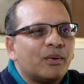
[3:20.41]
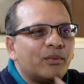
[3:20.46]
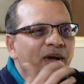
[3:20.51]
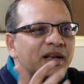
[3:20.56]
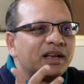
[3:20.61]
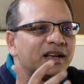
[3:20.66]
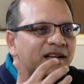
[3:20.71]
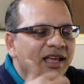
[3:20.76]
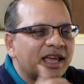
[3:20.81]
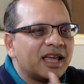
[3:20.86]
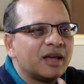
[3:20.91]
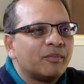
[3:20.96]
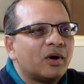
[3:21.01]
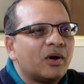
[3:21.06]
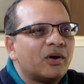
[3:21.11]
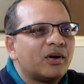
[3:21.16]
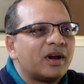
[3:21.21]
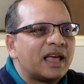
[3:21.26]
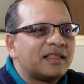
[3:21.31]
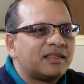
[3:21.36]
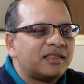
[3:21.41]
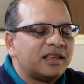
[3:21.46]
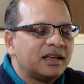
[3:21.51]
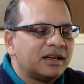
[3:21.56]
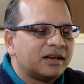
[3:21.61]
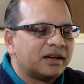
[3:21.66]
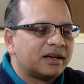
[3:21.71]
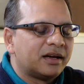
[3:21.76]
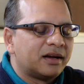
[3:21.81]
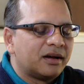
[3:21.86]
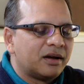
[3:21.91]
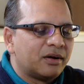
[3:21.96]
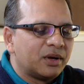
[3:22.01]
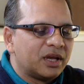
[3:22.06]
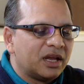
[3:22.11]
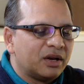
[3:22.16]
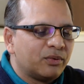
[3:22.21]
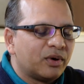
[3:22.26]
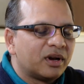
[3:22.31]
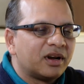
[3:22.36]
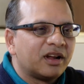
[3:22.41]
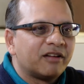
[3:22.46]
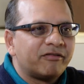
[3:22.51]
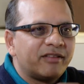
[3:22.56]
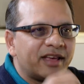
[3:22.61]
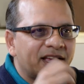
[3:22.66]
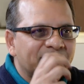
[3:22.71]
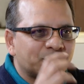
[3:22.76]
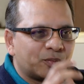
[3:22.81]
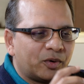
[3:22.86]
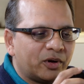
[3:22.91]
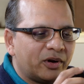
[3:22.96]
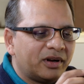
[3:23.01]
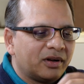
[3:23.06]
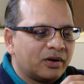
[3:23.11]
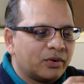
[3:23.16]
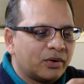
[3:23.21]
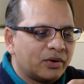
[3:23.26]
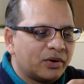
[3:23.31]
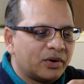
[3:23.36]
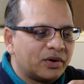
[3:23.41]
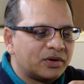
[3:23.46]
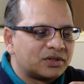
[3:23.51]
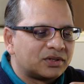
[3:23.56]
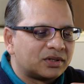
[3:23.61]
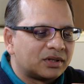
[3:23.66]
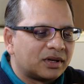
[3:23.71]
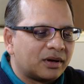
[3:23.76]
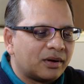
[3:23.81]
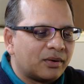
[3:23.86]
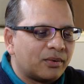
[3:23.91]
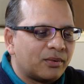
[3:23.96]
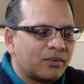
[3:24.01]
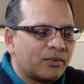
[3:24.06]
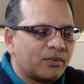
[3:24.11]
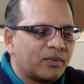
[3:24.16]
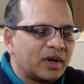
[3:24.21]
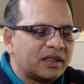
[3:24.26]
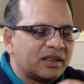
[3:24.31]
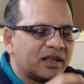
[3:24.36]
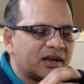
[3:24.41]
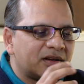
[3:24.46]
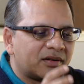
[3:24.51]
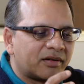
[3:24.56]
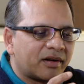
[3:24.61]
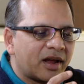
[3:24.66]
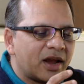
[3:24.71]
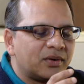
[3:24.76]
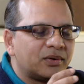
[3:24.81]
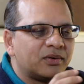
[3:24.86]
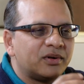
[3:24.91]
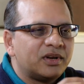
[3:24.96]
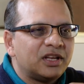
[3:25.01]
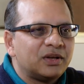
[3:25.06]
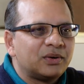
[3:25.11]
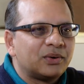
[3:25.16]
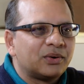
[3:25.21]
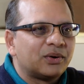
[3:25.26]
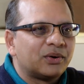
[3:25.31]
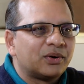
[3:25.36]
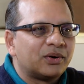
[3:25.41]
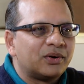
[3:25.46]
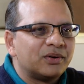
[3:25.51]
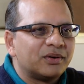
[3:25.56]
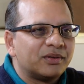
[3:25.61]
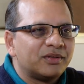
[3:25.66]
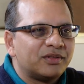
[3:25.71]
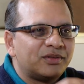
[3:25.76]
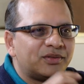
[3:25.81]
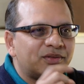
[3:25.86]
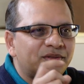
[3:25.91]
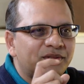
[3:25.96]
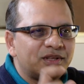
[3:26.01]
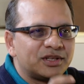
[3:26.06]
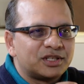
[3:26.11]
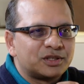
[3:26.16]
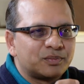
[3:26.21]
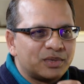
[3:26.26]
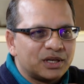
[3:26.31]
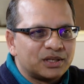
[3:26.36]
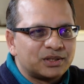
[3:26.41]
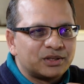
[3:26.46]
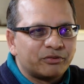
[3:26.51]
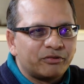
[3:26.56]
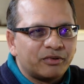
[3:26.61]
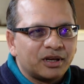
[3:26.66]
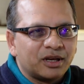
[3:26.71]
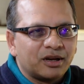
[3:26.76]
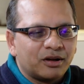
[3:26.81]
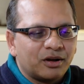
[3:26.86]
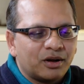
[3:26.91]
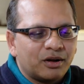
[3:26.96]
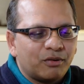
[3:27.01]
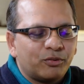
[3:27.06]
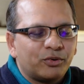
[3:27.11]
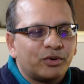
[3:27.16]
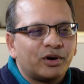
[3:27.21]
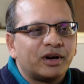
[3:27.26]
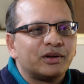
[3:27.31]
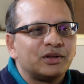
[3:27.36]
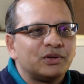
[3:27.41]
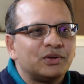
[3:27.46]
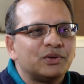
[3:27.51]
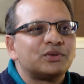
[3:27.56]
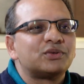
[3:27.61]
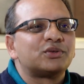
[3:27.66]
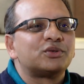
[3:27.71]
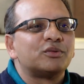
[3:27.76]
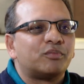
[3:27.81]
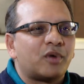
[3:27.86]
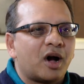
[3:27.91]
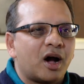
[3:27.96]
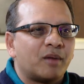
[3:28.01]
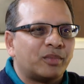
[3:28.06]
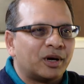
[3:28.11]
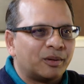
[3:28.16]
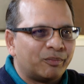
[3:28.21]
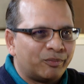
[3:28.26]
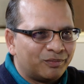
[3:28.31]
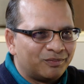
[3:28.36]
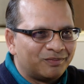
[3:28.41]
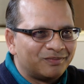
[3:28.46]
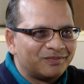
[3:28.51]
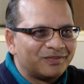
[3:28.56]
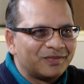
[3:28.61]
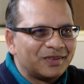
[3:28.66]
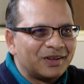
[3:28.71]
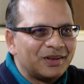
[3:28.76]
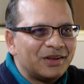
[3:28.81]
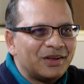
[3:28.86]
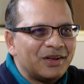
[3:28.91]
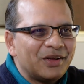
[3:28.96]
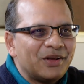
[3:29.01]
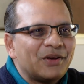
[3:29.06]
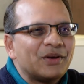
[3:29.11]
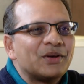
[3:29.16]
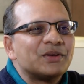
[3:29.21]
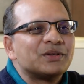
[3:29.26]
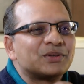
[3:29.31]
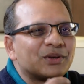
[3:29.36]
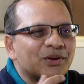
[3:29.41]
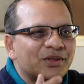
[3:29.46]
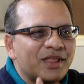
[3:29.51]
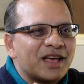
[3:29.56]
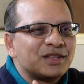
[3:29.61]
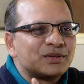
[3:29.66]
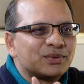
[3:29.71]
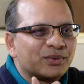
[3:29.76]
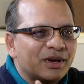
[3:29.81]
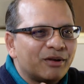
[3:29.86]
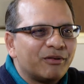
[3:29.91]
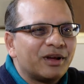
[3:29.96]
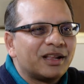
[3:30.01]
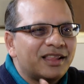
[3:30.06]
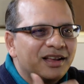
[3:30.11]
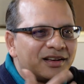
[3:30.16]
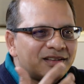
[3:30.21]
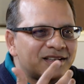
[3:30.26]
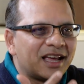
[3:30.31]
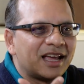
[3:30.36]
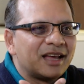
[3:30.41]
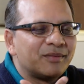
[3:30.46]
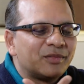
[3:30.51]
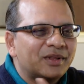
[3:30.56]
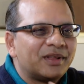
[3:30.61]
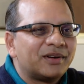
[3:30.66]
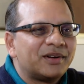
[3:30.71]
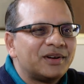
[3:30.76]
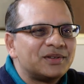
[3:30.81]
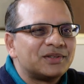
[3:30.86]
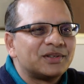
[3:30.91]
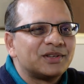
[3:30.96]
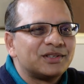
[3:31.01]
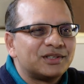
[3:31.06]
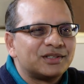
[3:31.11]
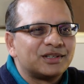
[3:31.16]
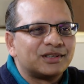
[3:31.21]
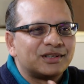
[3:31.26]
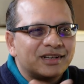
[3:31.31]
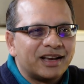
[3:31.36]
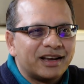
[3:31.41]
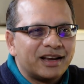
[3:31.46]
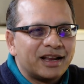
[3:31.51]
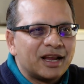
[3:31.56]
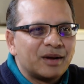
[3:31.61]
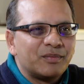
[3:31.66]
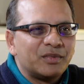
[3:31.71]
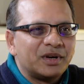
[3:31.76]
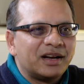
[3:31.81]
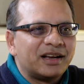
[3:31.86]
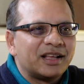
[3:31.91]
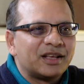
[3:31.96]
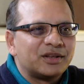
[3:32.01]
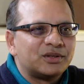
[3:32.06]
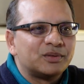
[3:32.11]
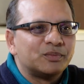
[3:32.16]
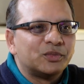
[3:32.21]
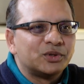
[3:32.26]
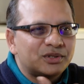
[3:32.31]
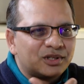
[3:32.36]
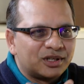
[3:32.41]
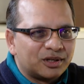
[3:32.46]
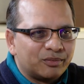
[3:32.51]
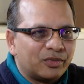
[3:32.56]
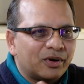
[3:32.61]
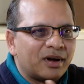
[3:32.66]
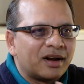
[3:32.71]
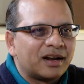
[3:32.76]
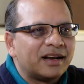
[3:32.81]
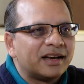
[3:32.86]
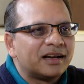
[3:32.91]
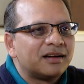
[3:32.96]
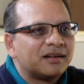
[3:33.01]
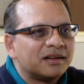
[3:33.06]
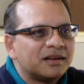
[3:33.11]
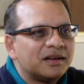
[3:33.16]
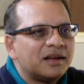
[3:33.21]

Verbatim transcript: When it came out, I think uh, in one of the exploit codes, uh, when they tried to decode, this specific uh, word used to pop up. So that's why at that time the researcher named it as Muhstik botnet.